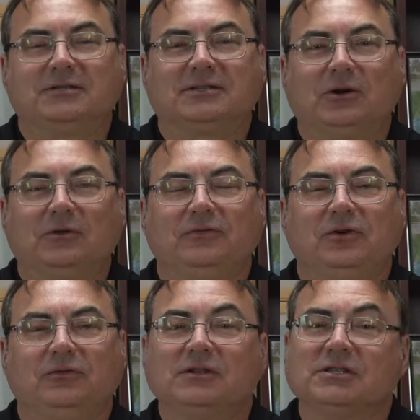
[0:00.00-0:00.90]
So if
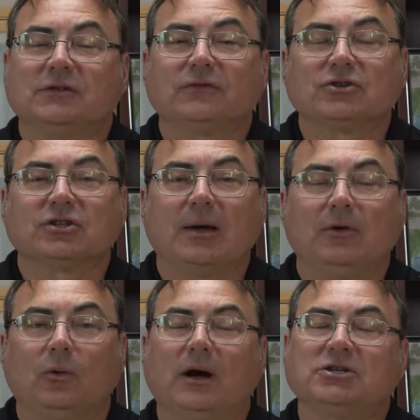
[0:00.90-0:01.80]
you this is the first time
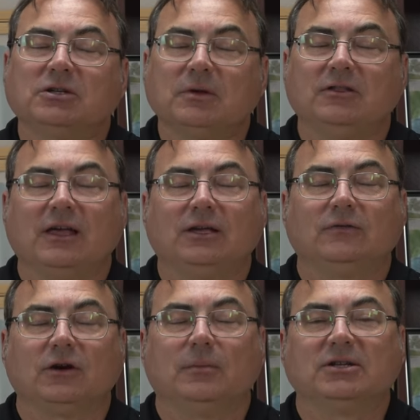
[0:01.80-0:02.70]
you're watching me, thank you
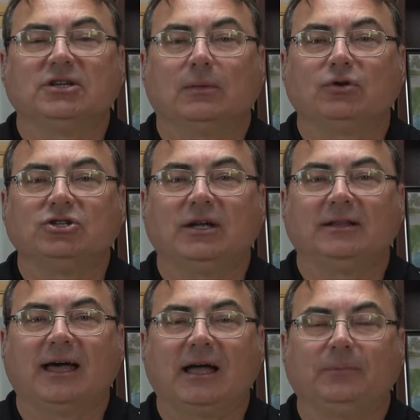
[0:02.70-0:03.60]
very much. I
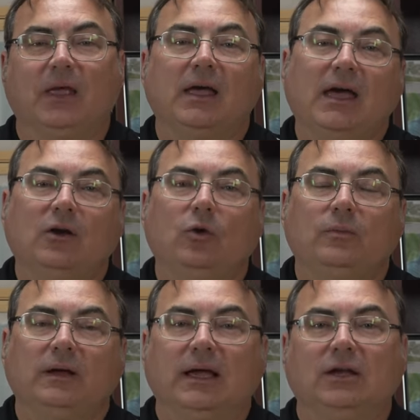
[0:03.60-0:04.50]
appreciate that, and hope
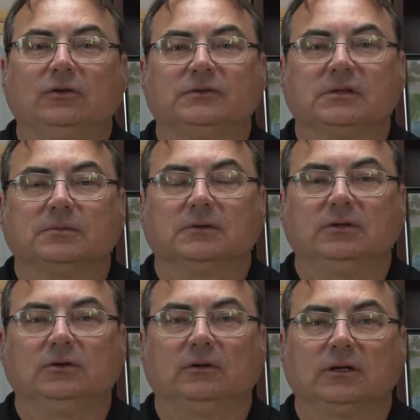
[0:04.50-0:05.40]
again you'll
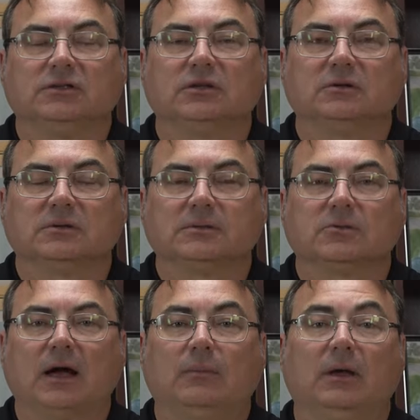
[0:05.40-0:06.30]
you'll consider
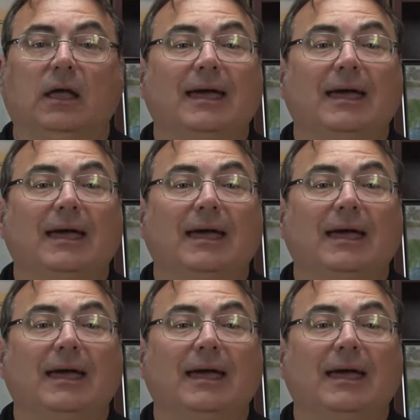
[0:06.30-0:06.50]
subscribing.